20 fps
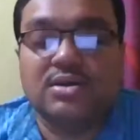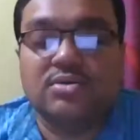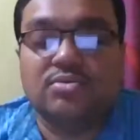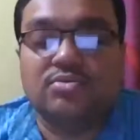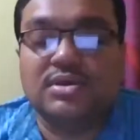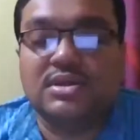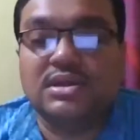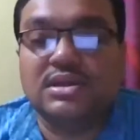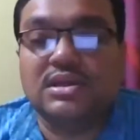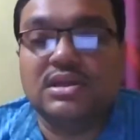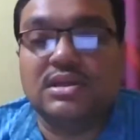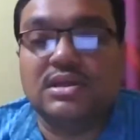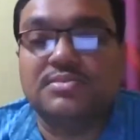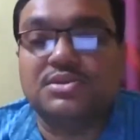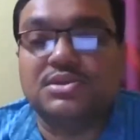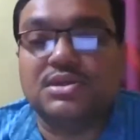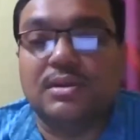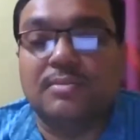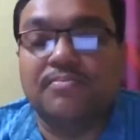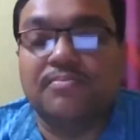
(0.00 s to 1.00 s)
within
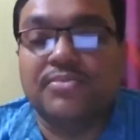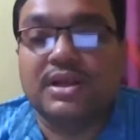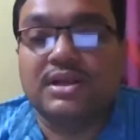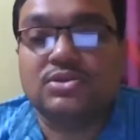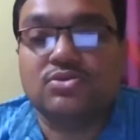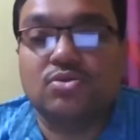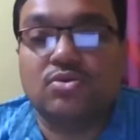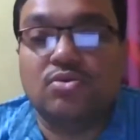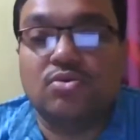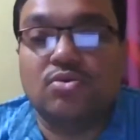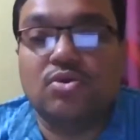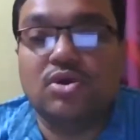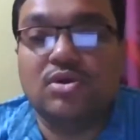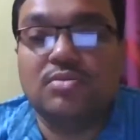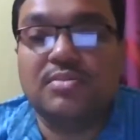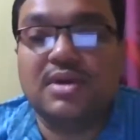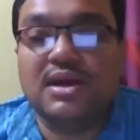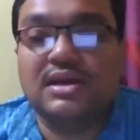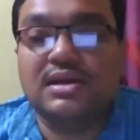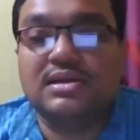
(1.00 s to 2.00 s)
himself. So
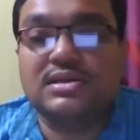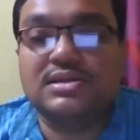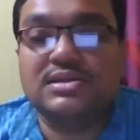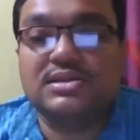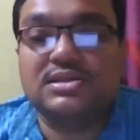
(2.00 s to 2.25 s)
old man is